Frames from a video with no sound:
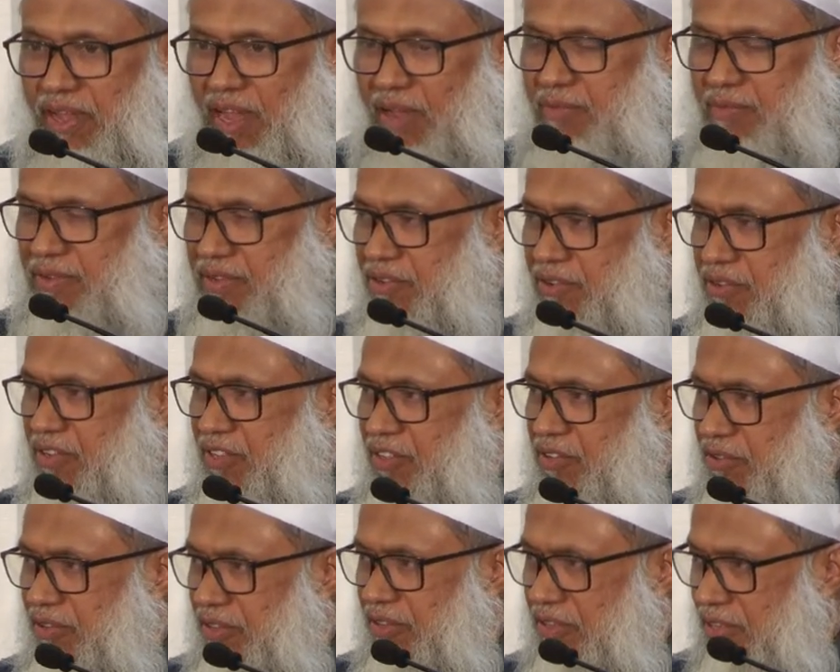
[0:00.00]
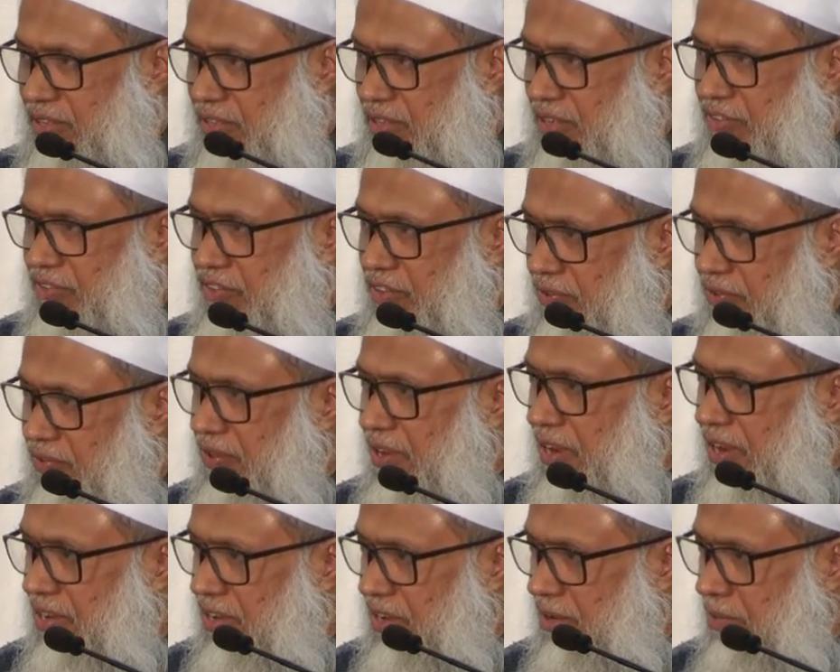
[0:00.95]
I'm going through such
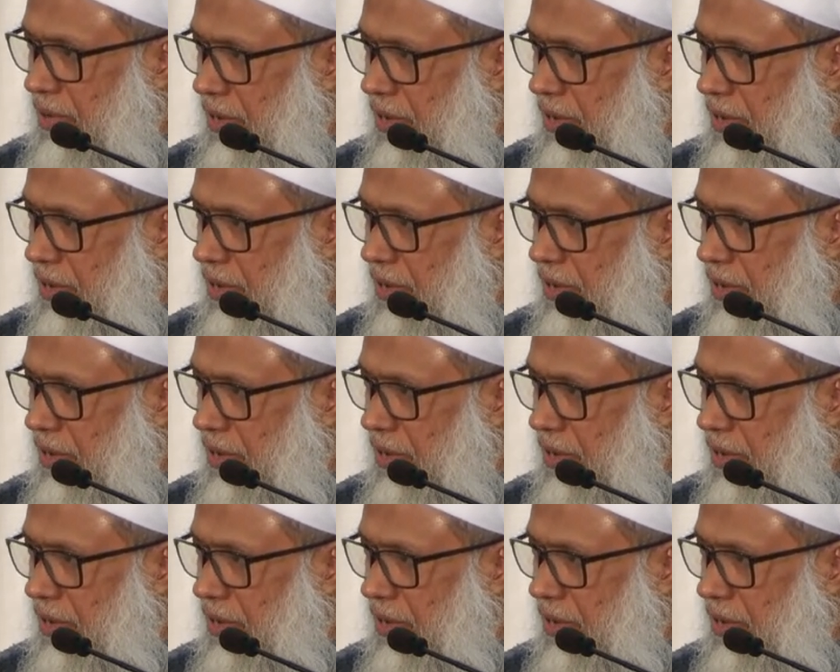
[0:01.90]
difficulty in my